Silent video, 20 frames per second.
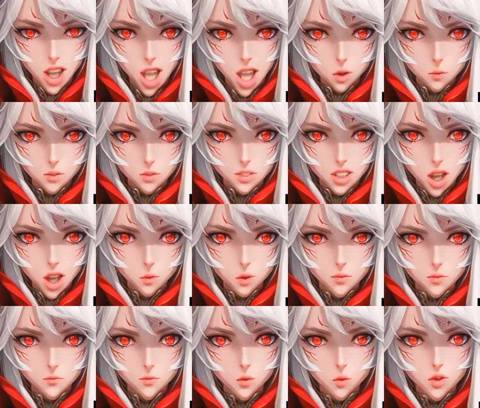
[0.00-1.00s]
I was now
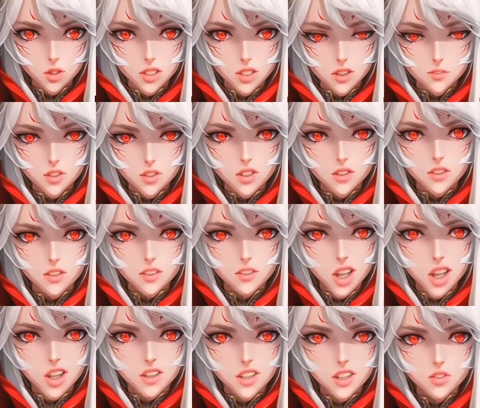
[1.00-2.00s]
on floor 11,
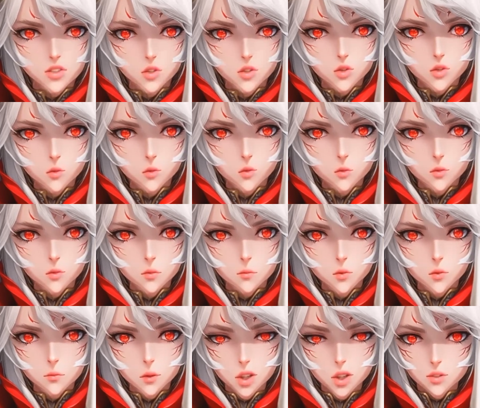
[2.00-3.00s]
and as usual was
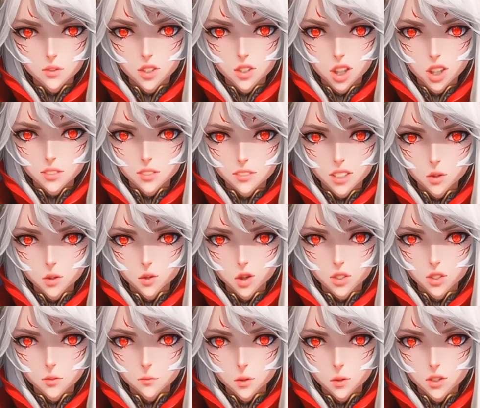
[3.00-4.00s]
prepared to hunt down
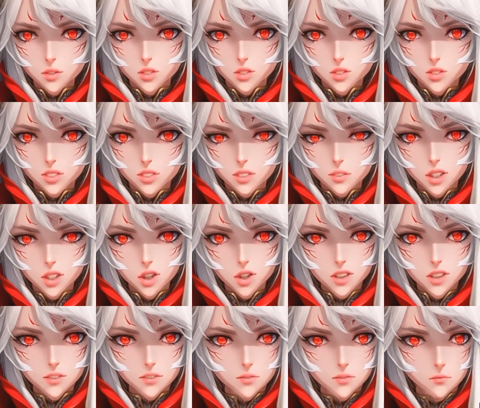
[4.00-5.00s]
all the monsters in
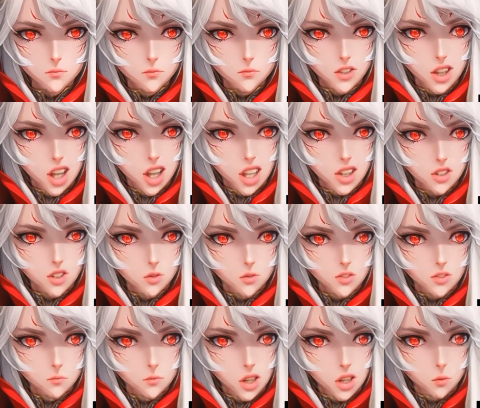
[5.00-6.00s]
there. I
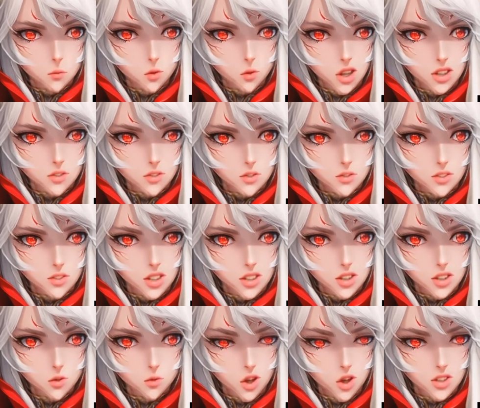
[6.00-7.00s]
used my appraisal
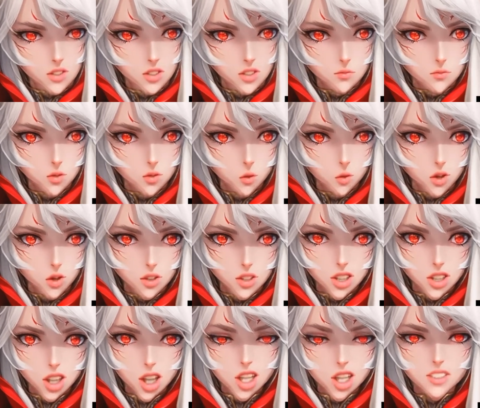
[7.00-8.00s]
skill across the floor
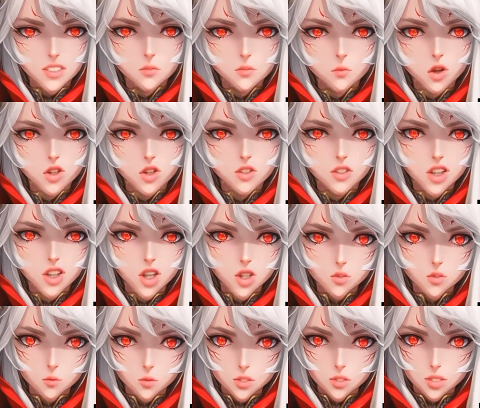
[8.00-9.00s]
and spotted
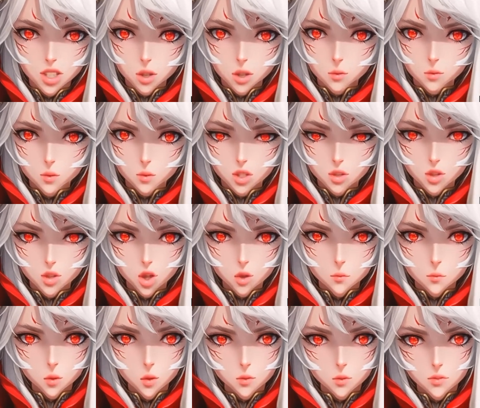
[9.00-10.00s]
100 scoundrel
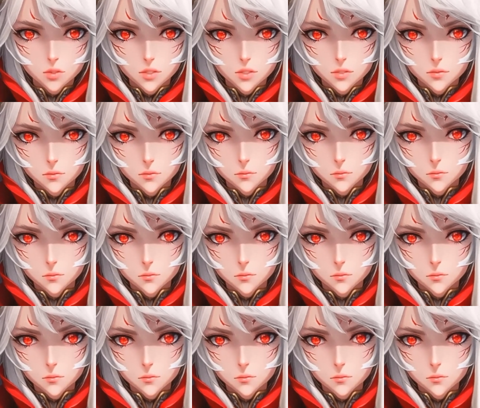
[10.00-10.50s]
kobolds.